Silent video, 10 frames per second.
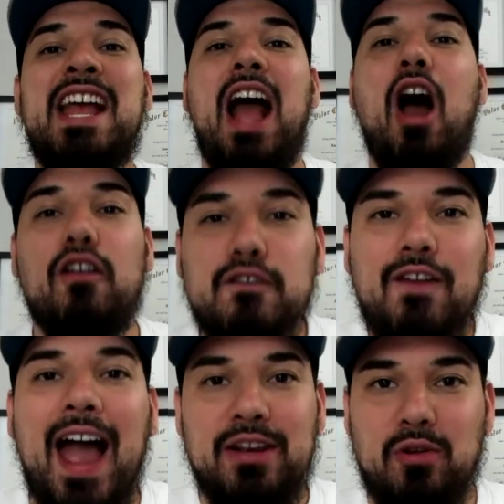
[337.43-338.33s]
Our
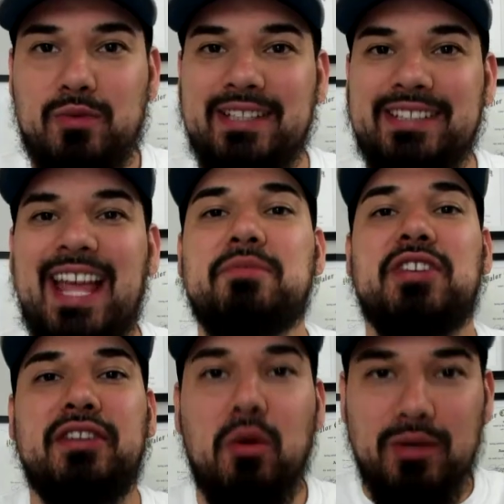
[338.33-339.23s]
final redemption,
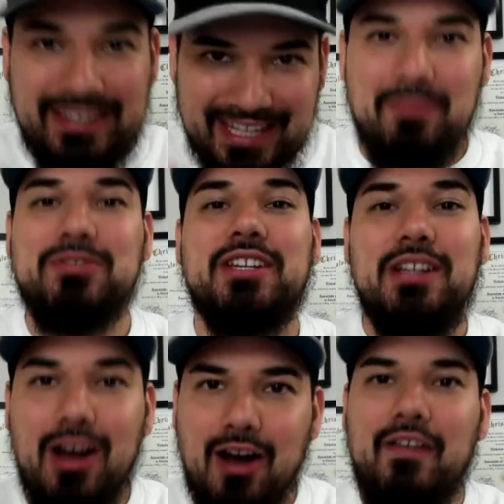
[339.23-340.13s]
the redemption
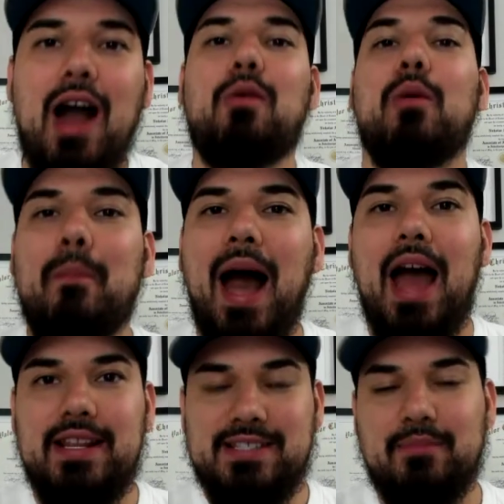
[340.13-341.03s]
of our
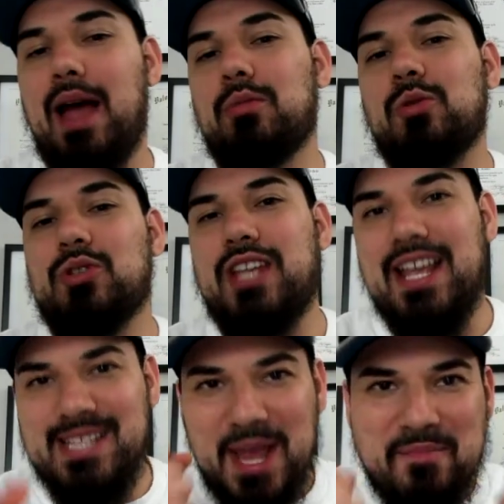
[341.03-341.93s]
bodies, the Bible
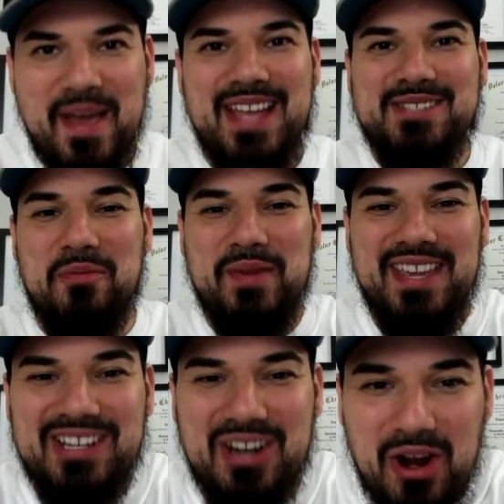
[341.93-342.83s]
says. Amen. So be
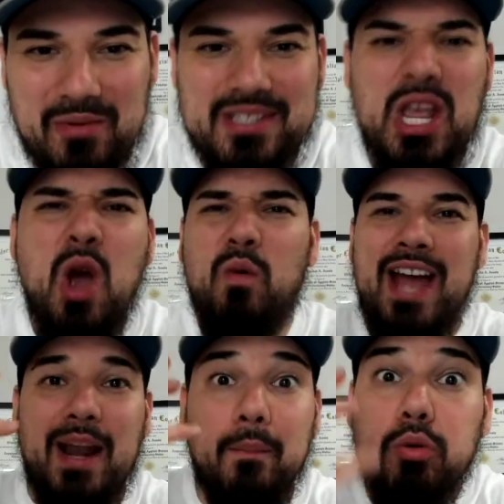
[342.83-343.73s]
encouraged. We
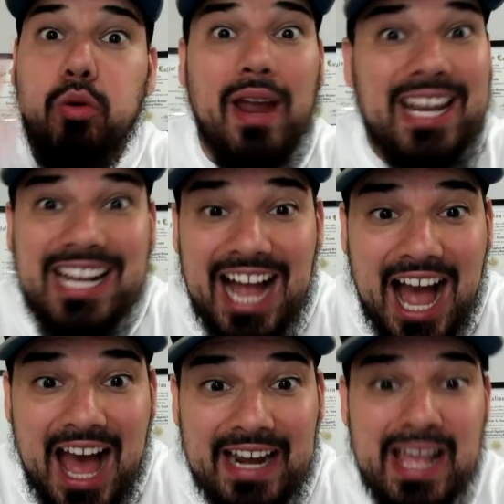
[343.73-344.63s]
got to pray to
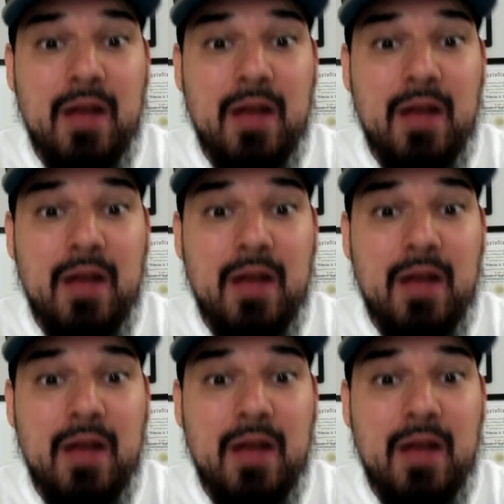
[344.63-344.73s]
God.